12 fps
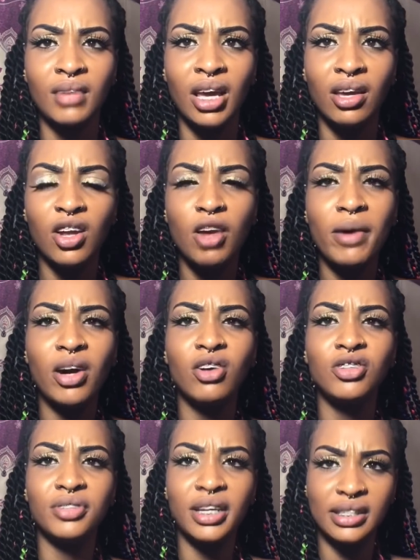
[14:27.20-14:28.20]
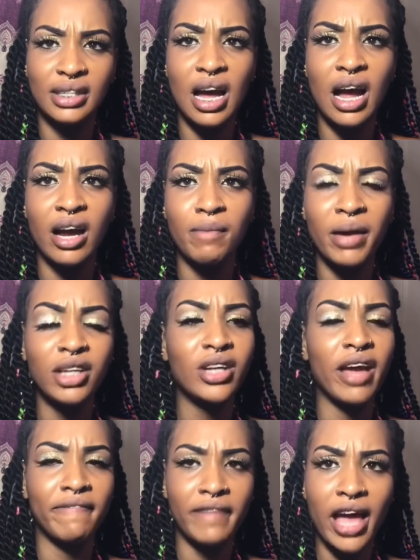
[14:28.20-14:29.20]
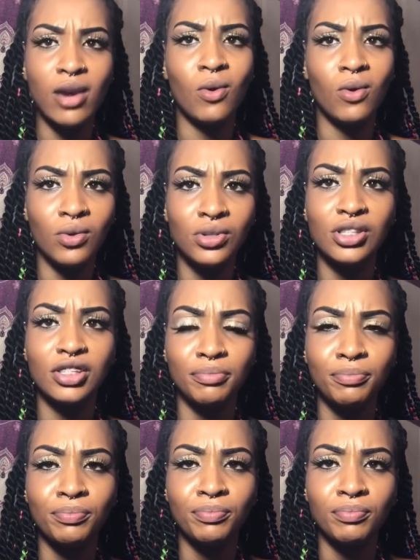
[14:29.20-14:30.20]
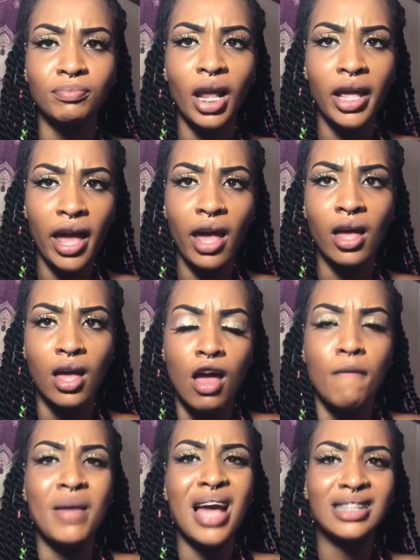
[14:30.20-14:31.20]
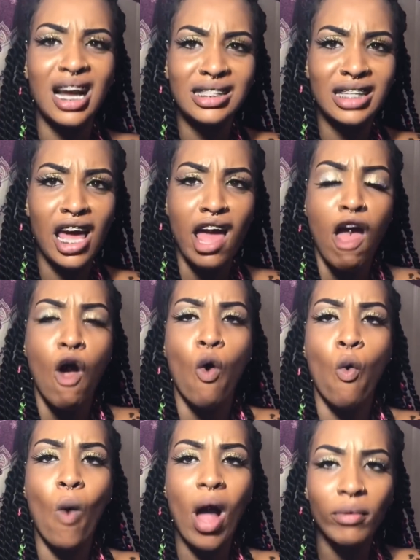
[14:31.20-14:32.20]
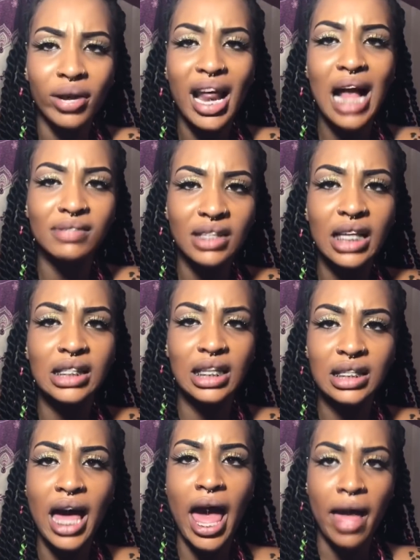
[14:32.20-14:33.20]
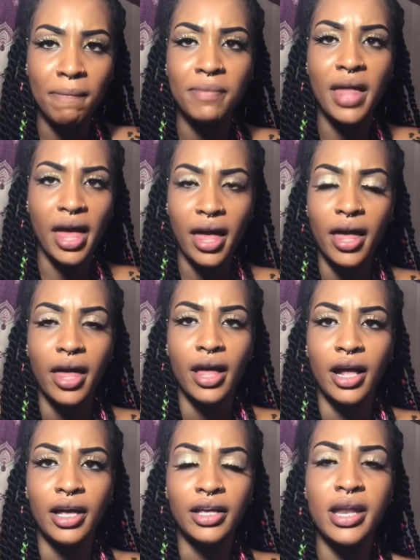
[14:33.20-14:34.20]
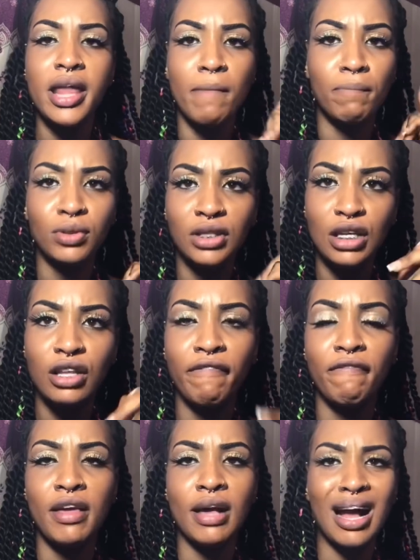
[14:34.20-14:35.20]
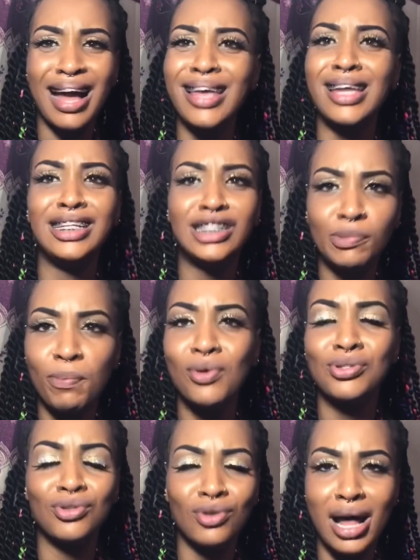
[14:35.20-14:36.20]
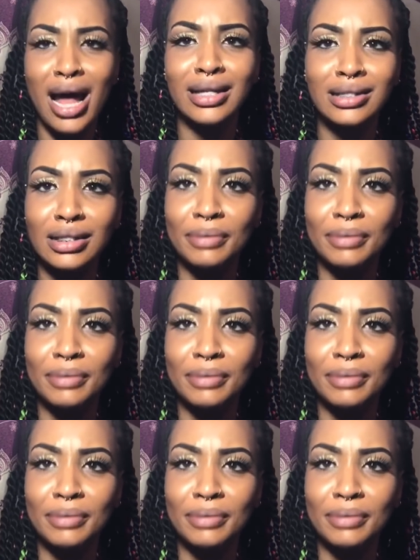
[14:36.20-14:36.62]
You know me go trace her. Me I try to find out. Yeah. Me ask her say, why would the sex the time there? You need put in your finger because you did supposed to do that.